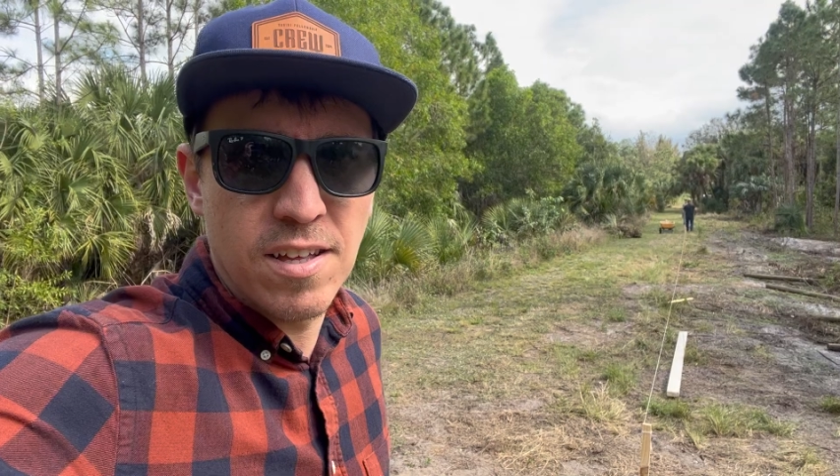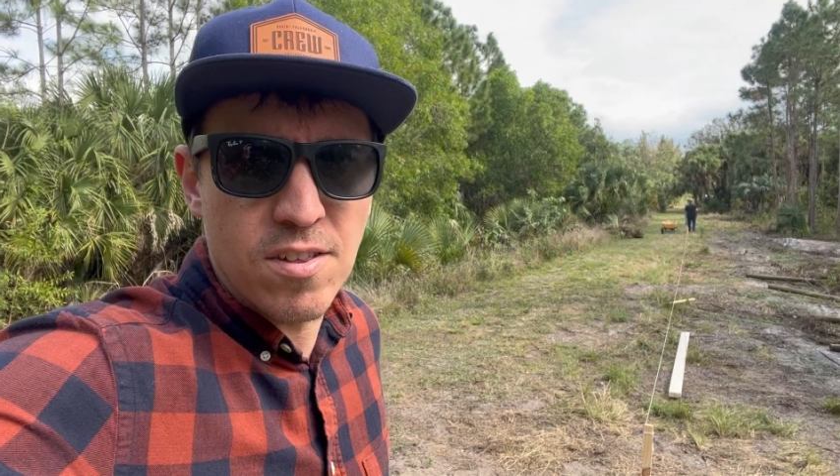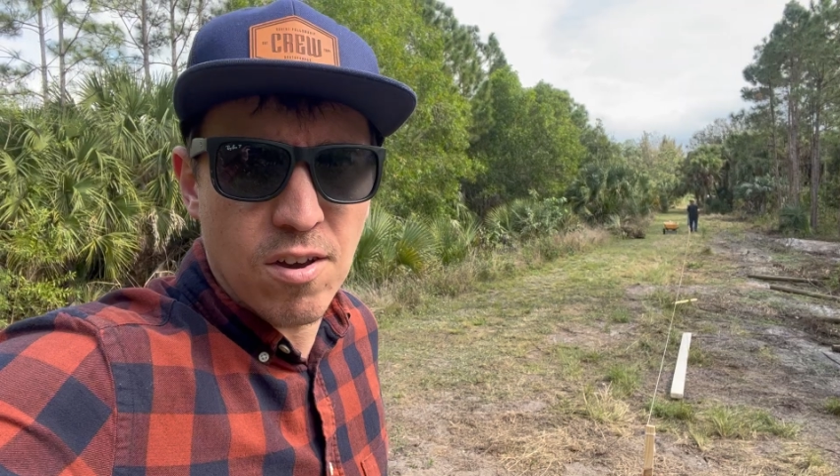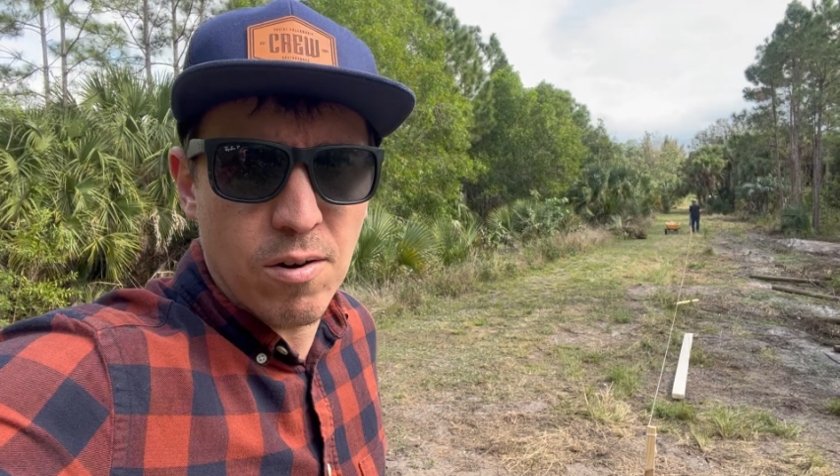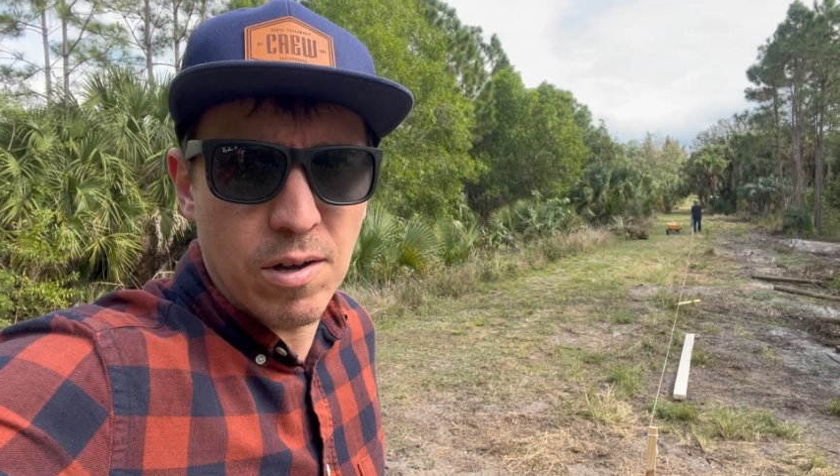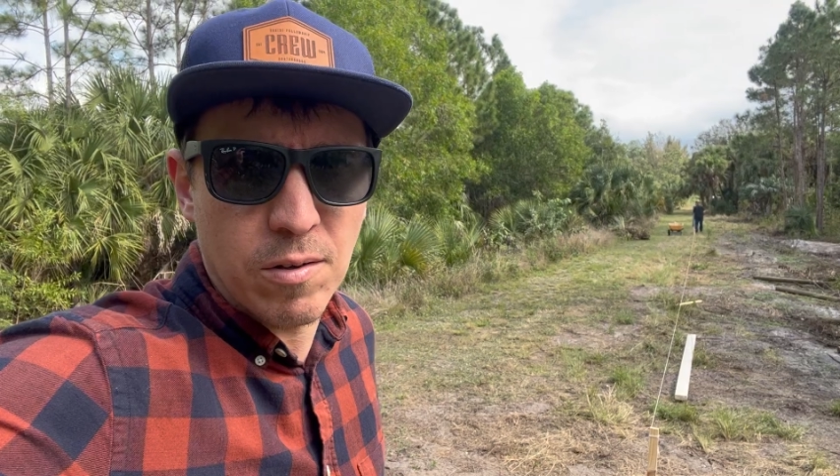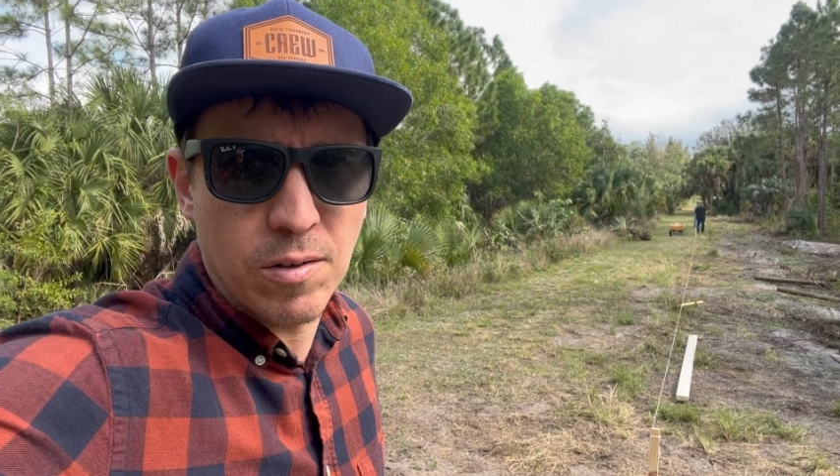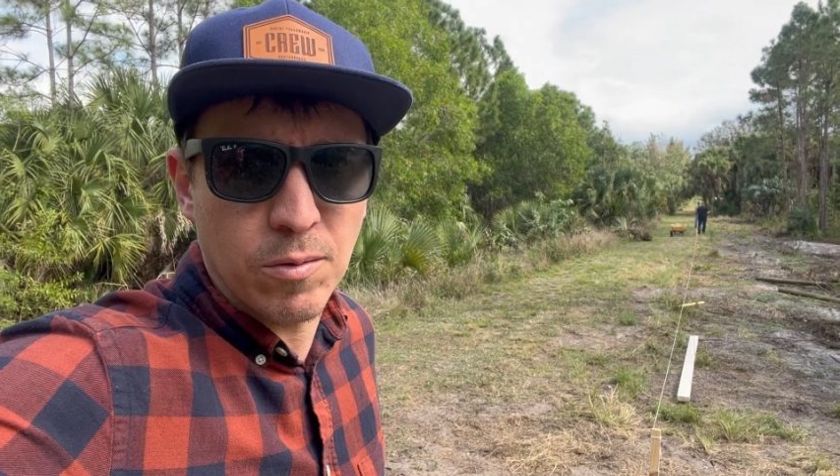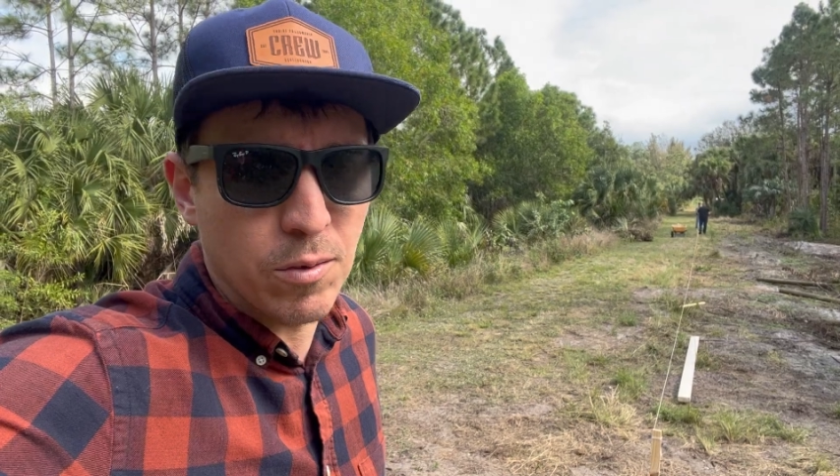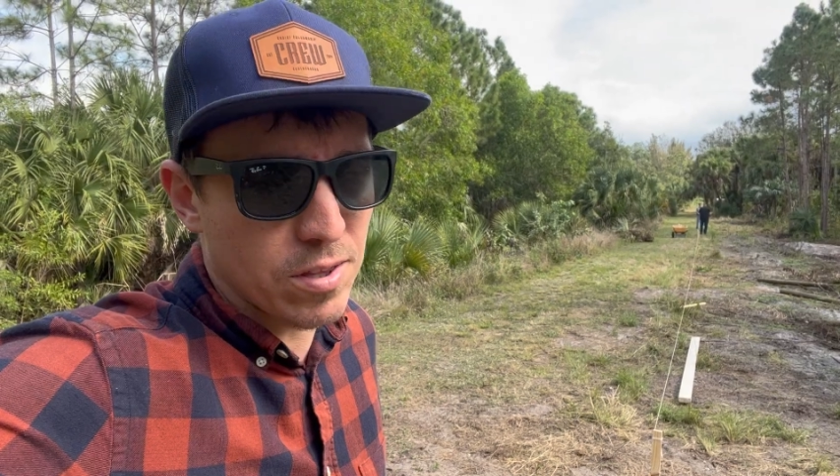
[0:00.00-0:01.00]
So
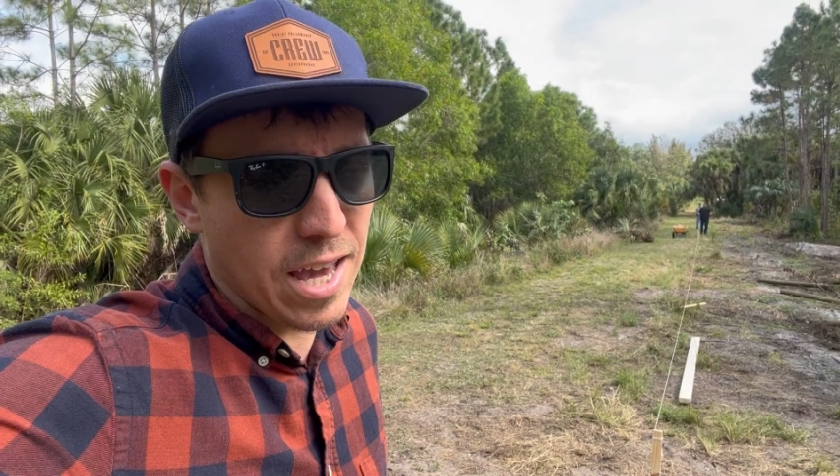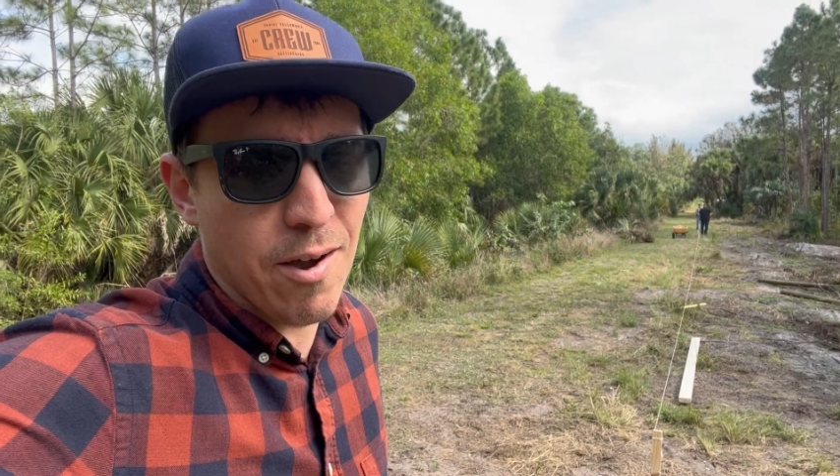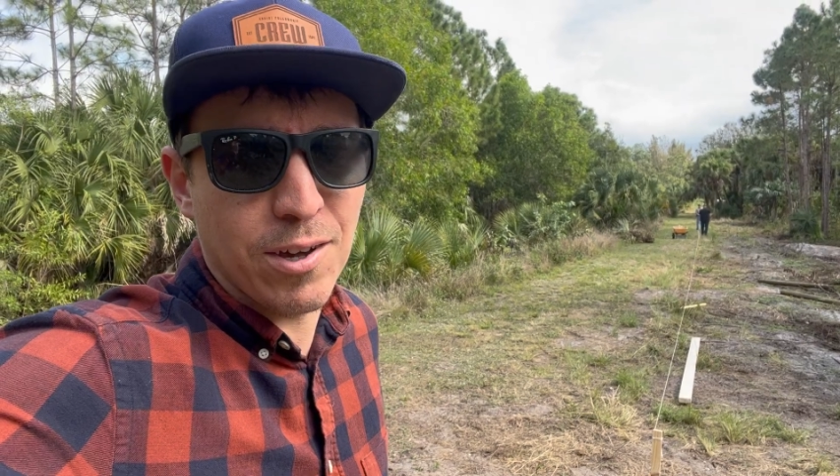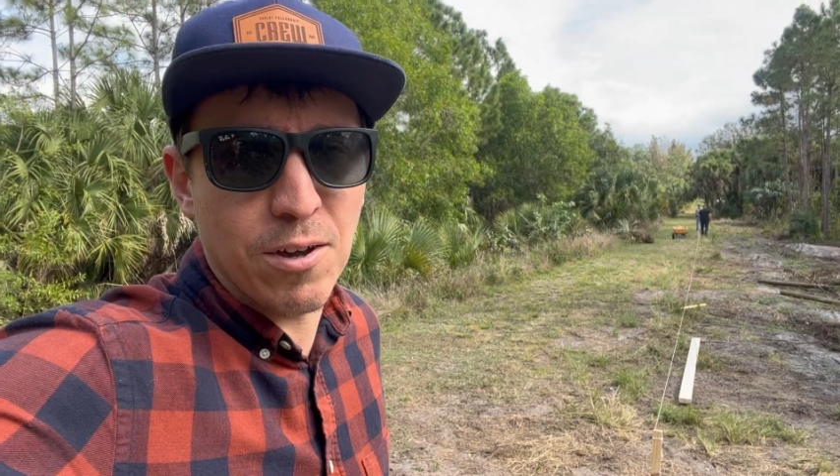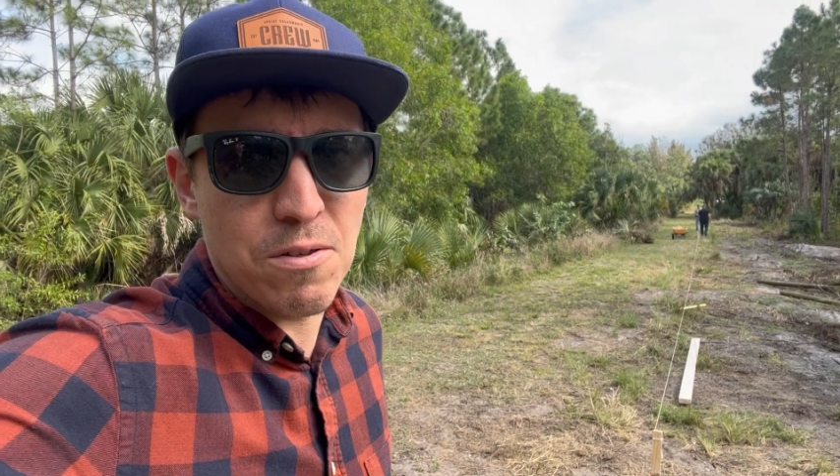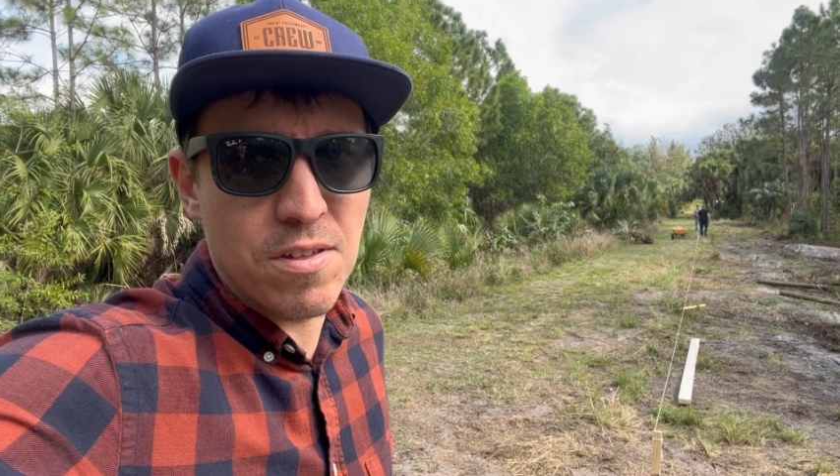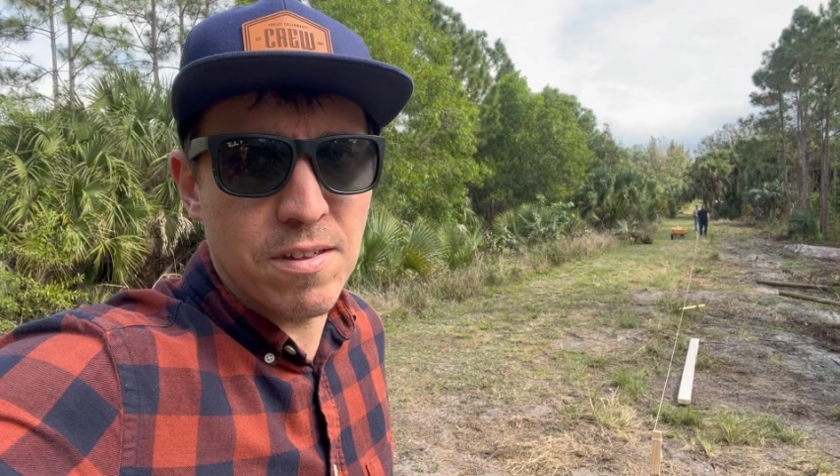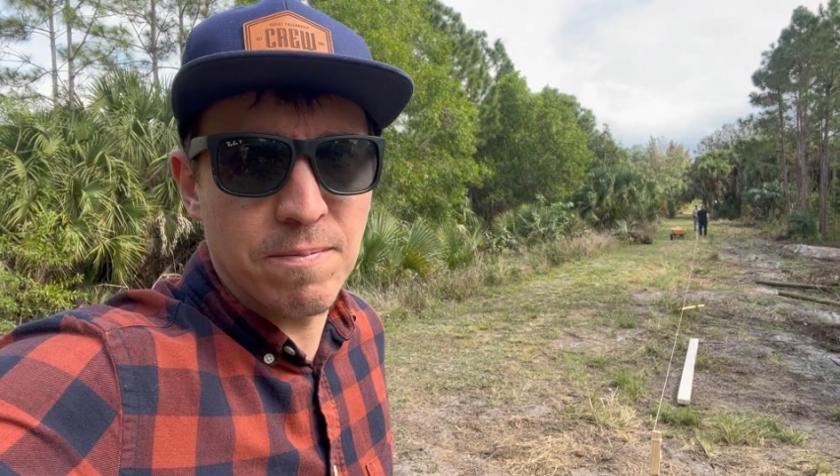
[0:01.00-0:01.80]
we'll see how it goes.